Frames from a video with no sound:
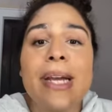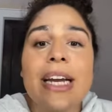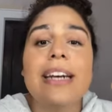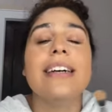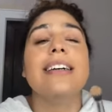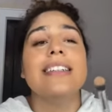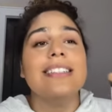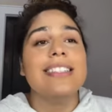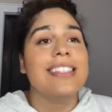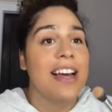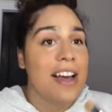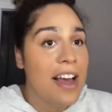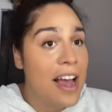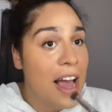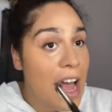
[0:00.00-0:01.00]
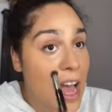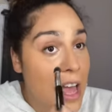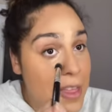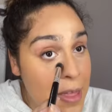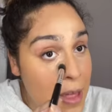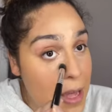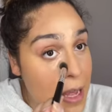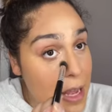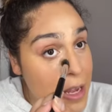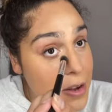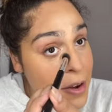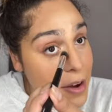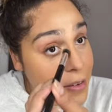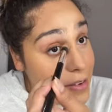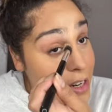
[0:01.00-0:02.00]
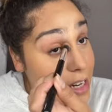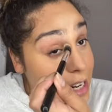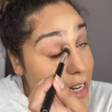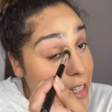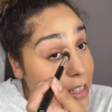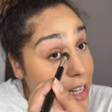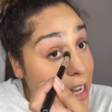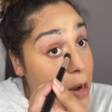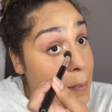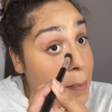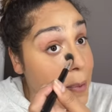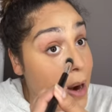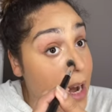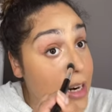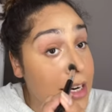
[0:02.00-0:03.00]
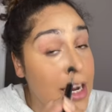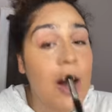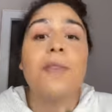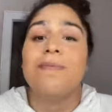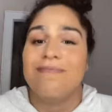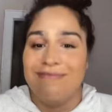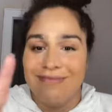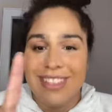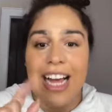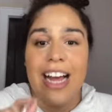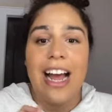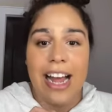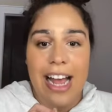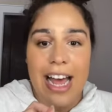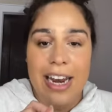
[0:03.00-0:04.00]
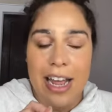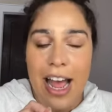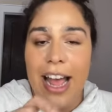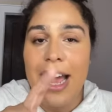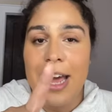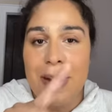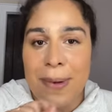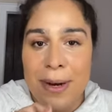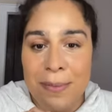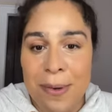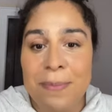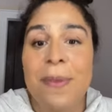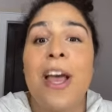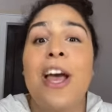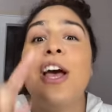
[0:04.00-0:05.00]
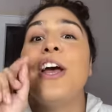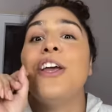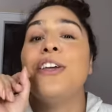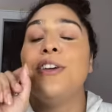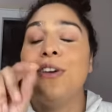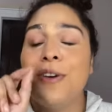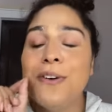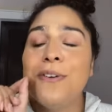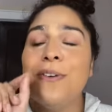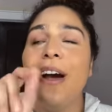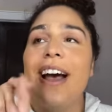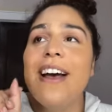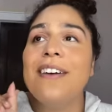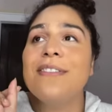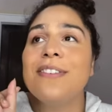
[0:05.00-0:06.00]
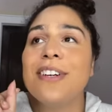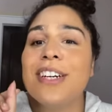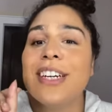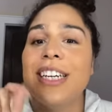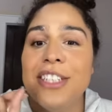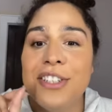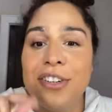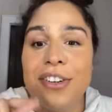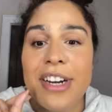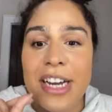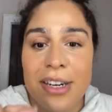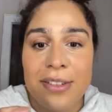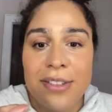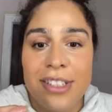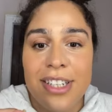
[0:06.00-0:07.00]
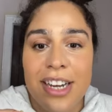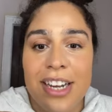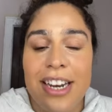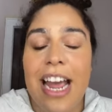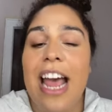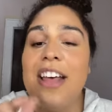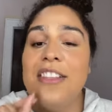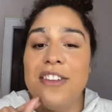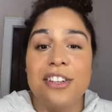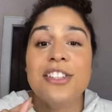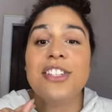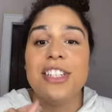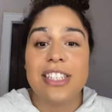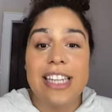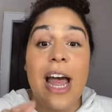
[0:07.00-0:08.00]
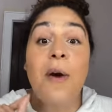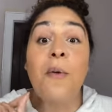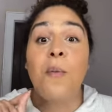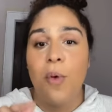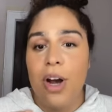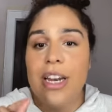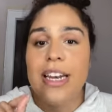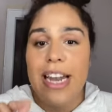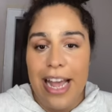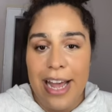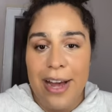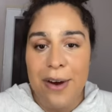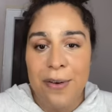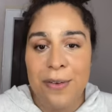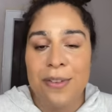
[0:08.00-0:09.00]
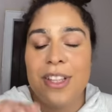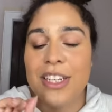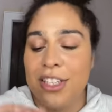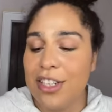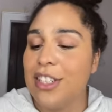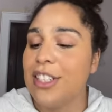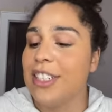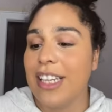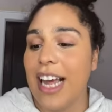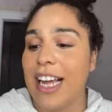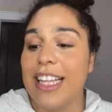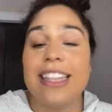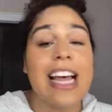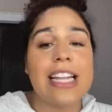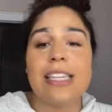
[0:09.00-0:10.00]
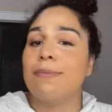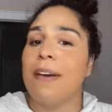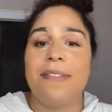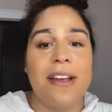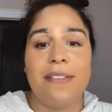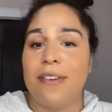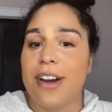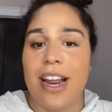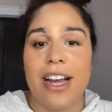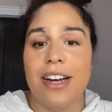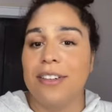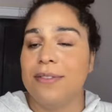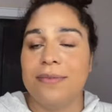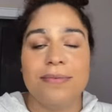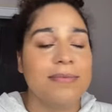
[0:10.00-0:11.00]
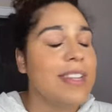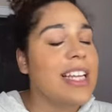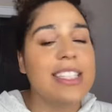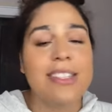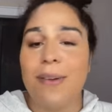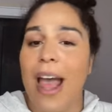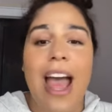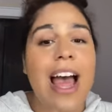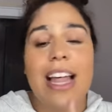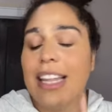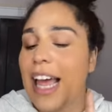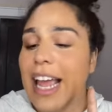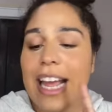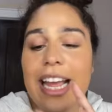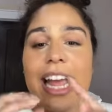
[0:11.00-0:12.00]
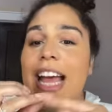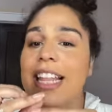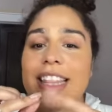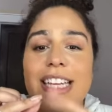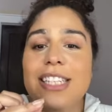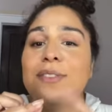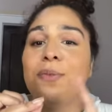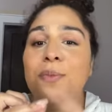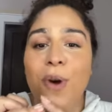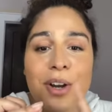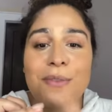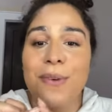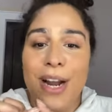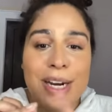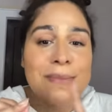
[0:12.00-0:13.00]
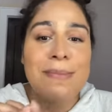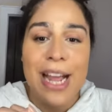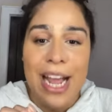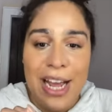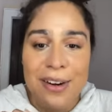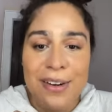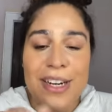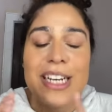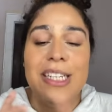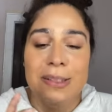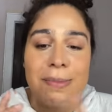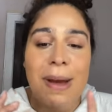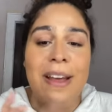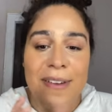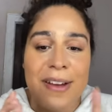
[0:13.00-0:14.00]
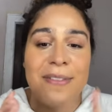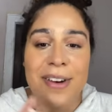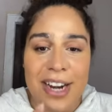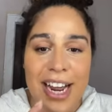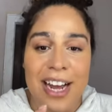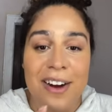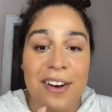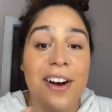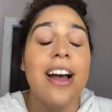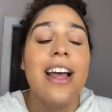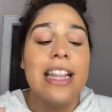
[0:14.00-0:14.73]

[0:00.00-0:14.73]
because you ever get like a product? I got it. I got a better one. You ever get your nails done and there's just that one nail that you're just like, that's my favorite nail. That's like this one random nail is my favorite nail.